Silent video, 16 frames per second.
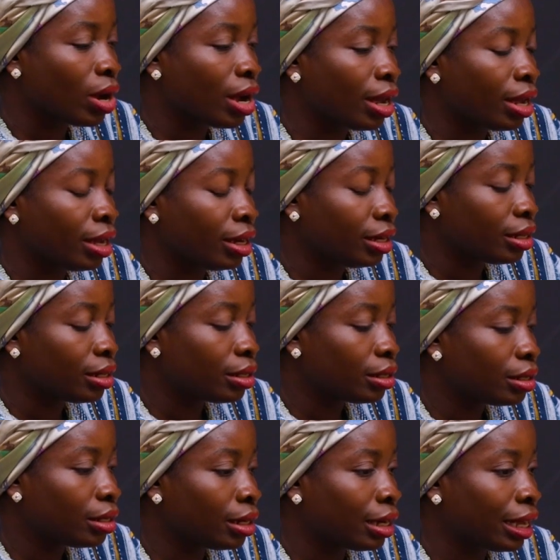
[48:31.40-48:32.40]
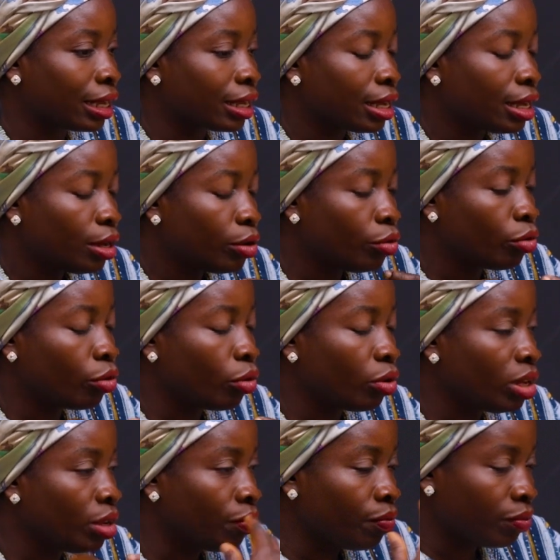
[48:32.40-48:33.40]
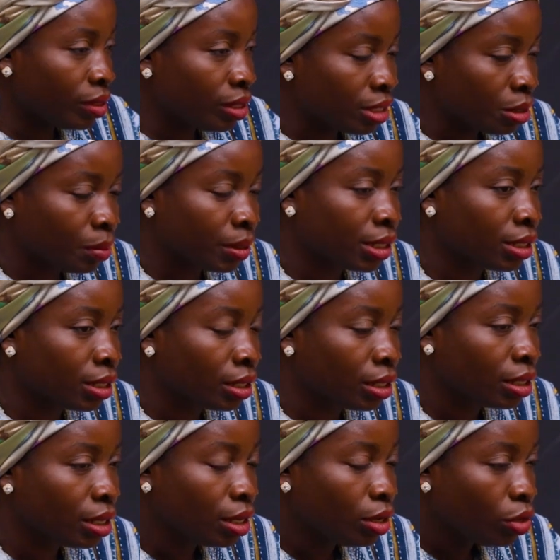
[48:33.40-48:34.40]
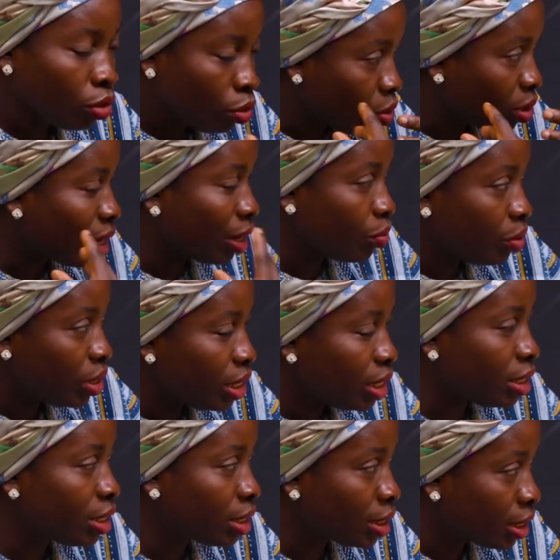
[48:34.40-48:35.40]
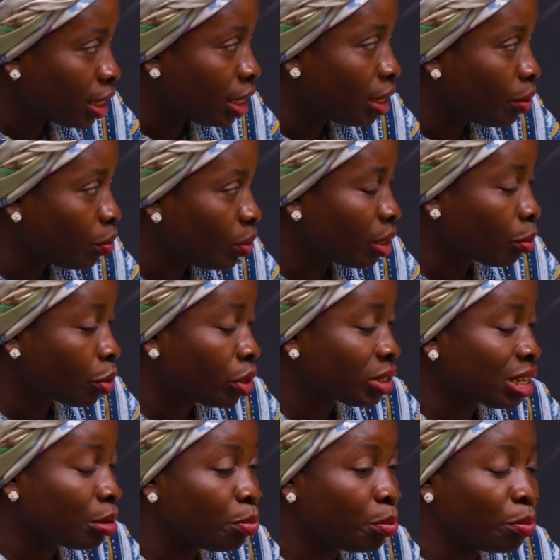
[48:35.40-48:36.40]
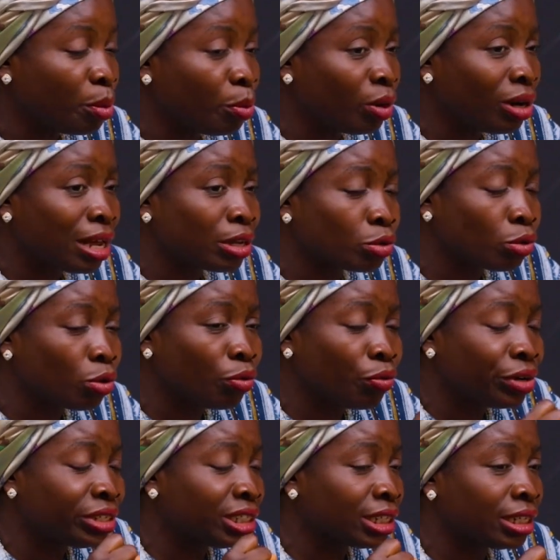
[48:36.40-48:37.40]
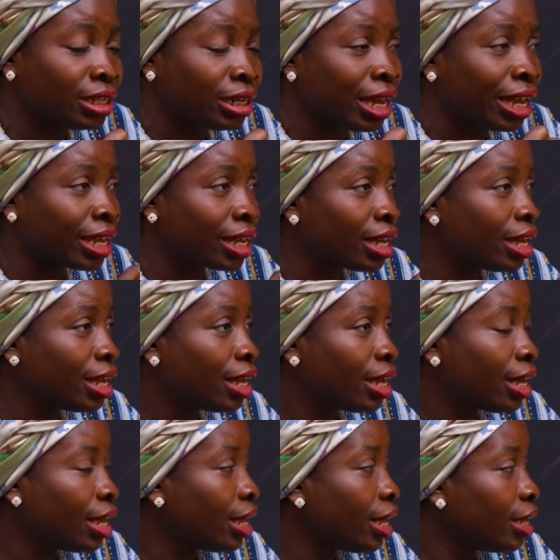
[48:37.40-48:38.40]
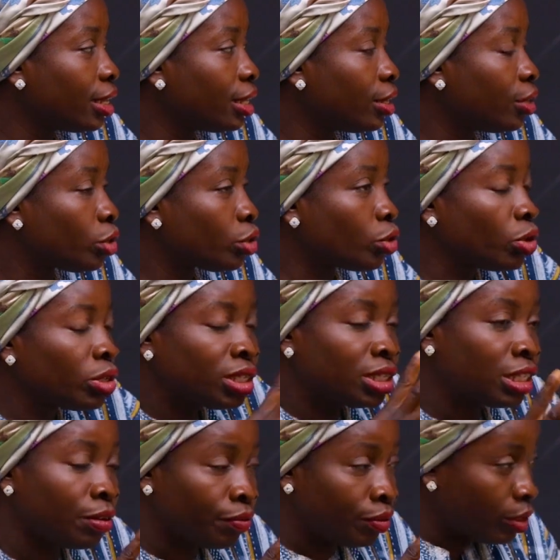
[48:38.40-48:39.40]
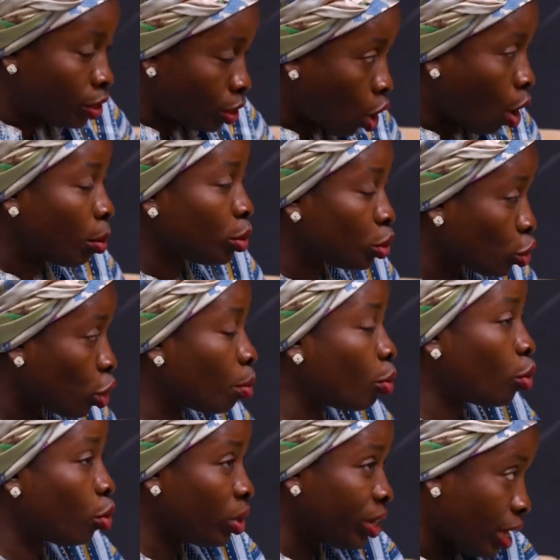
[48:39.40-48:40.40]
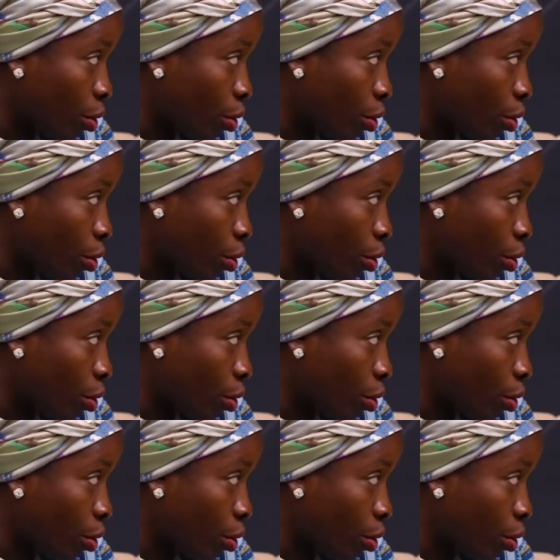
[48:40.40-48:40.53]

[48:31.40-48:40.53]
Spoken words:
are and like know if this person you can really stay with it. Because some people are so rigid, like so stiff. Almost some who they